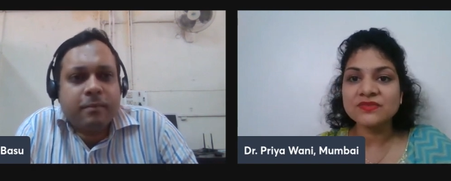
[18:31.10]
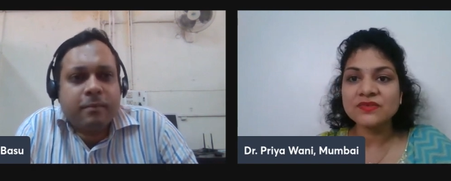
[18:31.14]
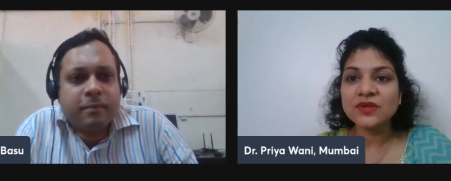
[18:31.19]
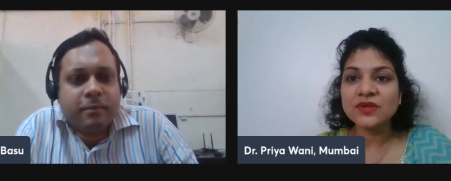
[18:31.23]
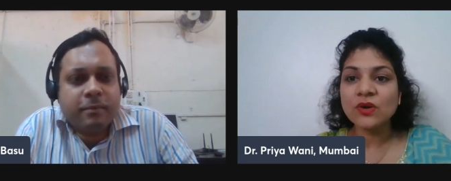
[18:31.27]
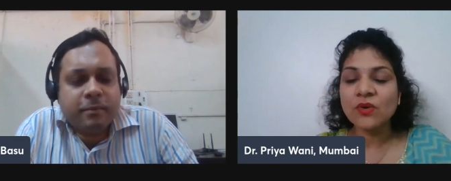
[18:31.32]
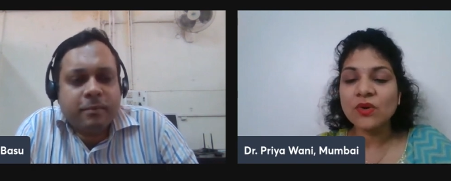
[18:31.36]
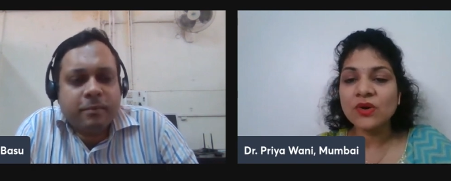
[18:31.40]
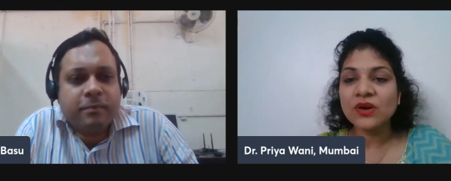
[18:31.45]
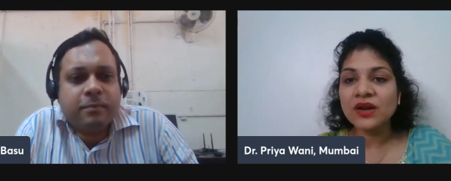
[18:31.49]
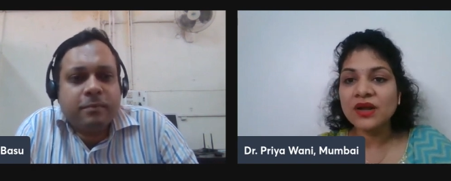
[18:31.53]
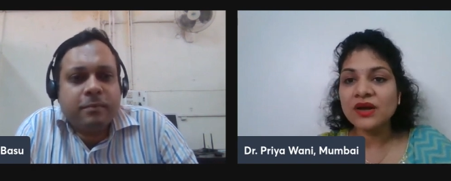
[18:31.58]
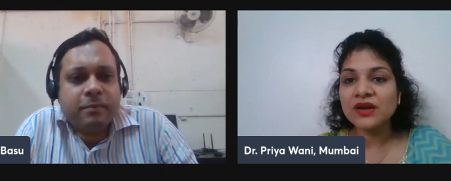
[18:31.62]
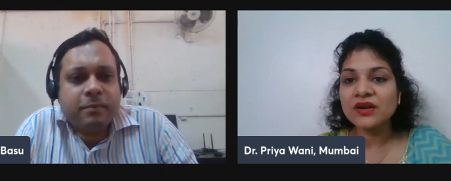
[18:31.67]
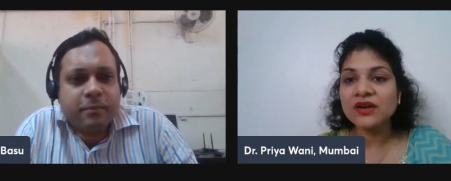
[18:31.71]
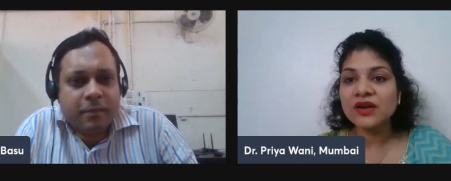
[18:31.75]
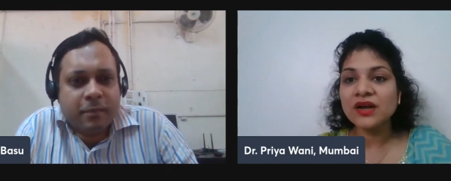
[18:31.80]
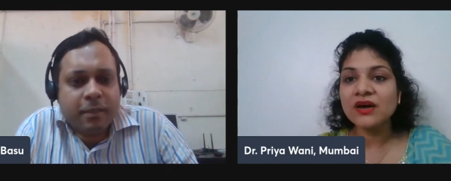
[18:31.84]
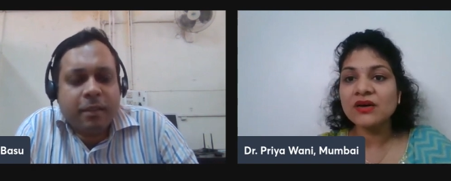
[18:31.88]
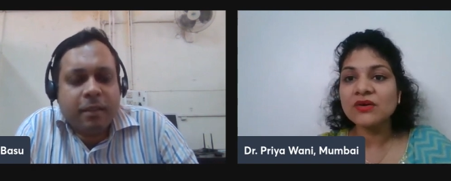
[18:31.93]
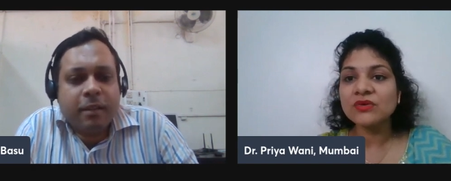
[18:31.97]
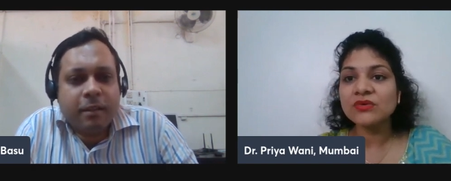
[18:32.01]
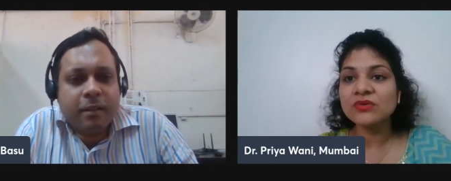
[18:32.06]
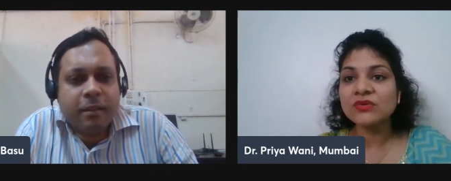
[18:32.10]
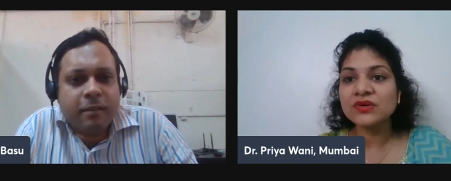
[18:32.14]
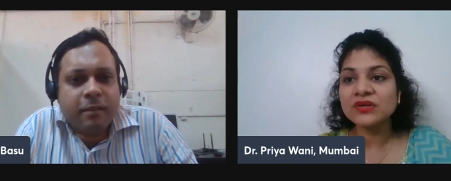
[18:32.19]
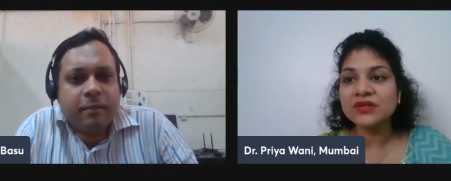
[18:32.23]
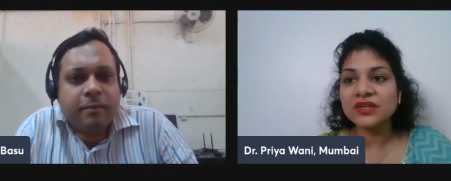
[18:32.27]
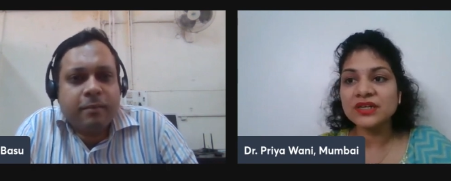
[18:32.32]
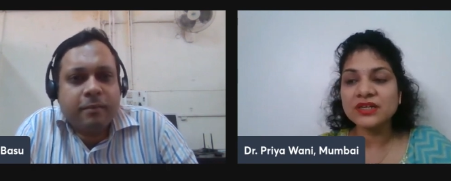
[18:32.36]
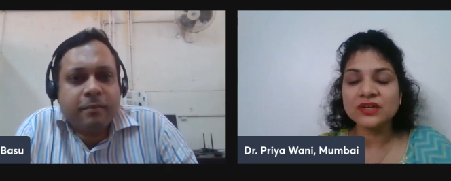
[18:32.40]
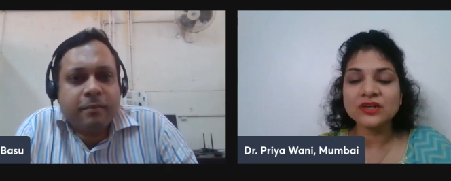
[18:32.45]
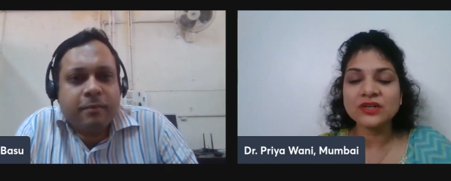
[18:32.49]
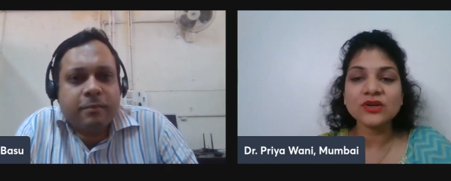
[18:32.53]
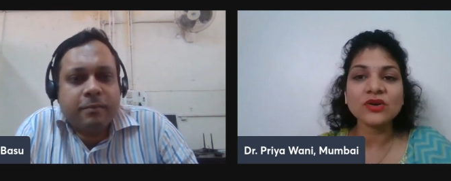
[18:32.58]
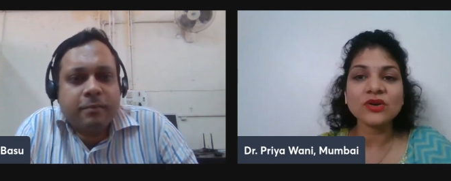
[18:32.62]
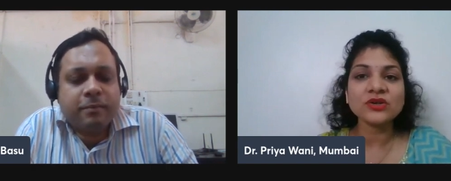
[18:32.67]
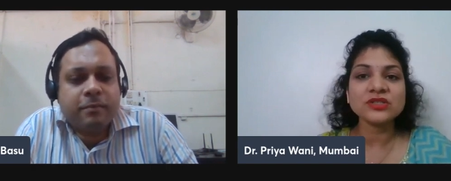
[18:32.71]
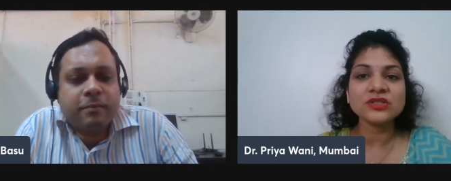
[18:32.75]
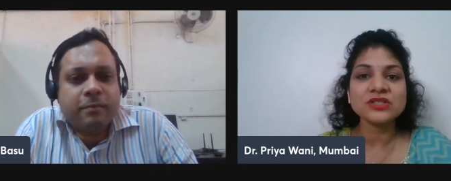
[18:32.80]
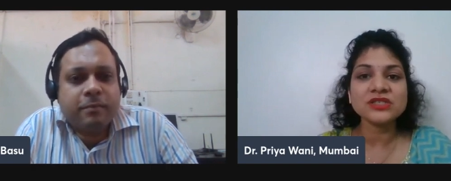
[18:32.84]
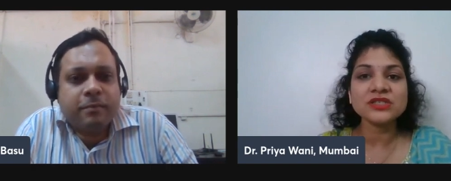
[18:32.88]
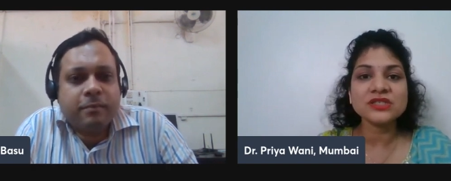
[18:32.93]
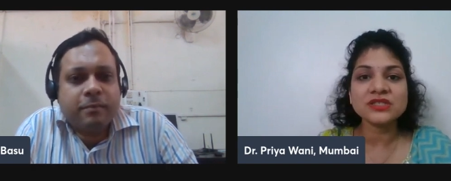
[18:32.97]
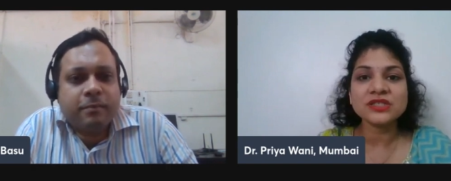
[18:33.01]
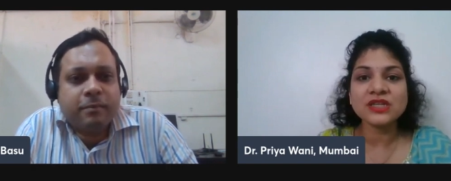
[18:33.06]
Speaker 1: we all are now
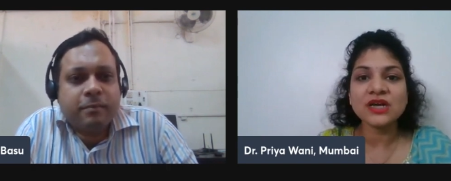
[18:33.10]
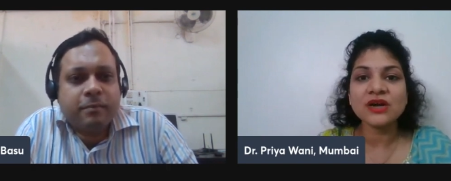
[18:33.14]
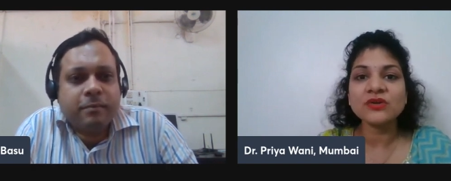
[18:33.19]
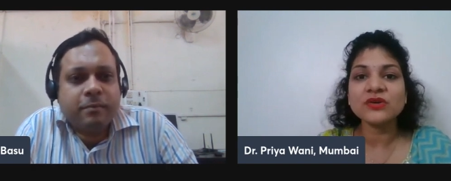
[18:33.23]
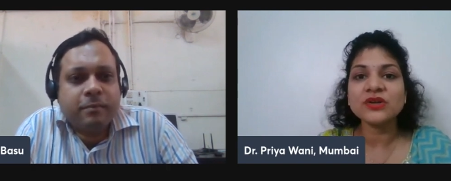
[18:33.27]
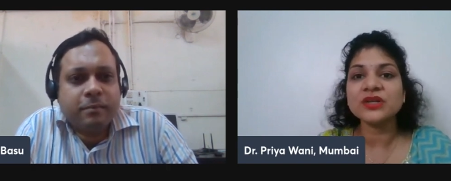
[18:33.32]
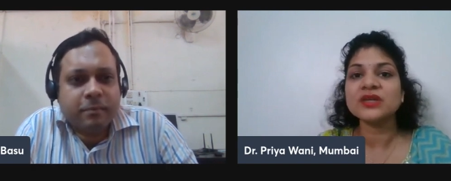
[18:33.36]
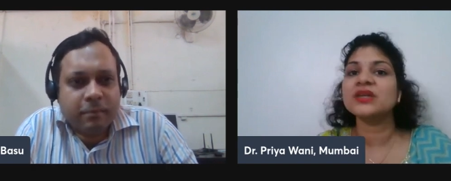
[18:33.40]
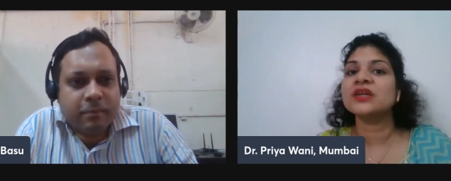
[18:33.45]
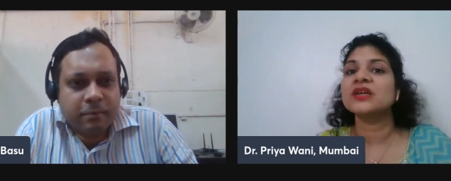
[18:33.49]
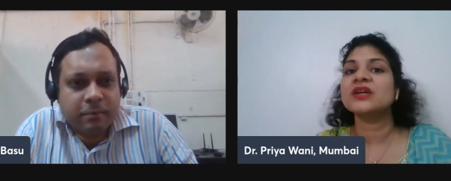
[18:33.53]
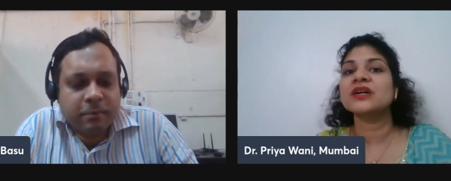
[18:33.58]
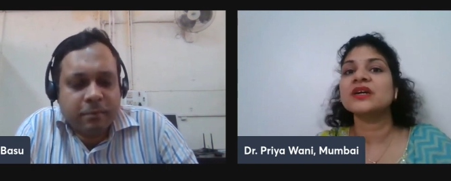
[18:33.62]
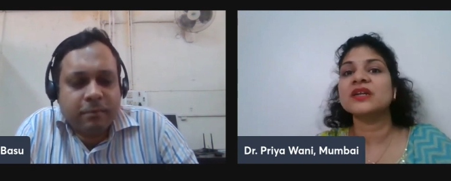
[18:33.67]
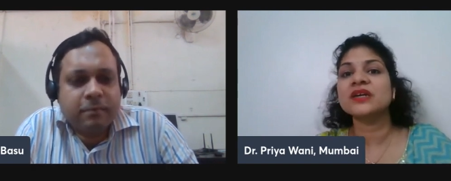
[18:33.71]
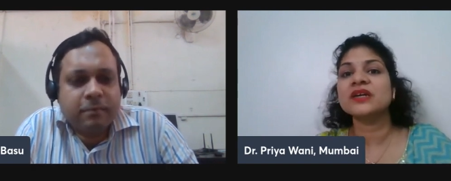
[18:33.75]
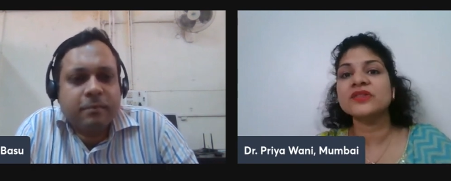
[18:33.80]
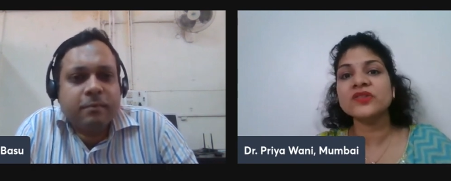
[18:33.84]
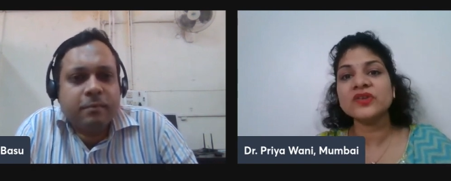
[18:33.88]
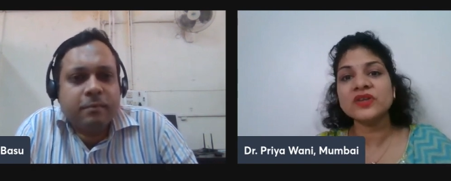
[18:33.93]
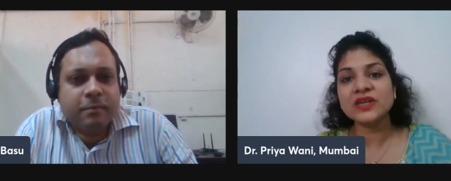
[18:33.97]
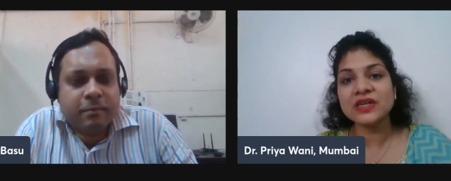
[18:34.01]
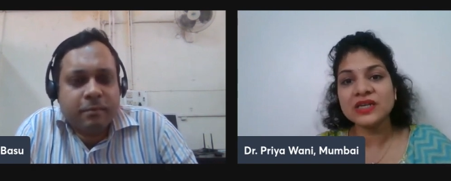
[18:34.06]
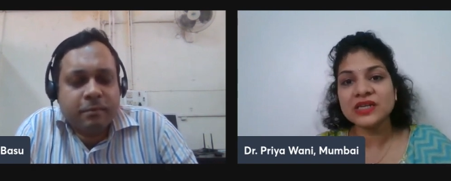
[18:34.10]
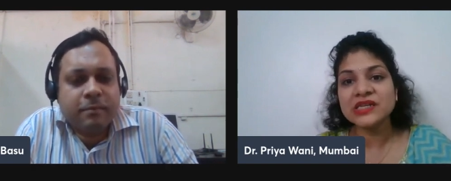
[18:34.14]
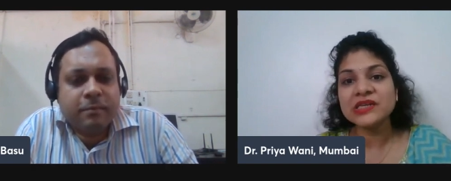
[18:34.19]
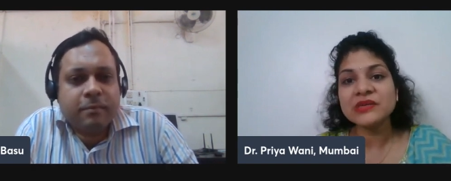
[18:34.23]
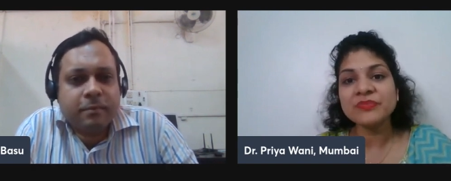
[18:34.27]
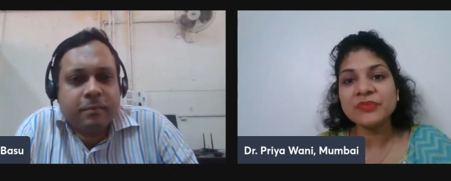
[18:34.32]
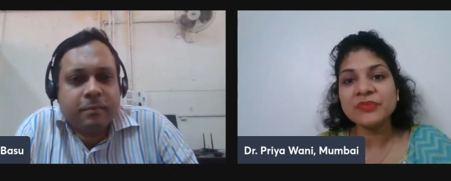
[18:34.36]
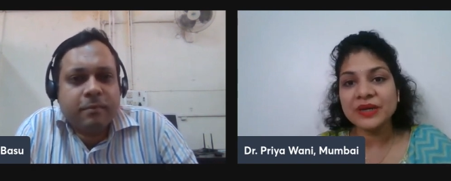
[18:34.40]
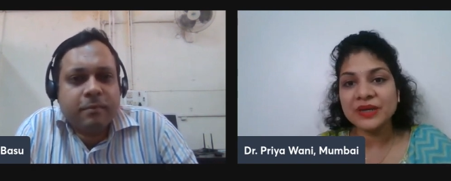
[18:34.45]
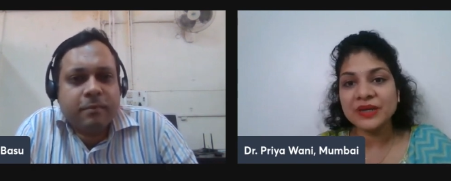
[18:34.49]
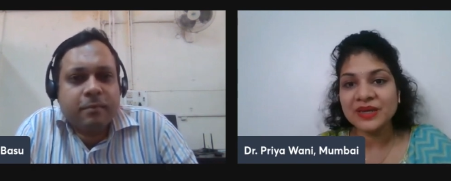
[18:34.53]
technology is now taking another leap i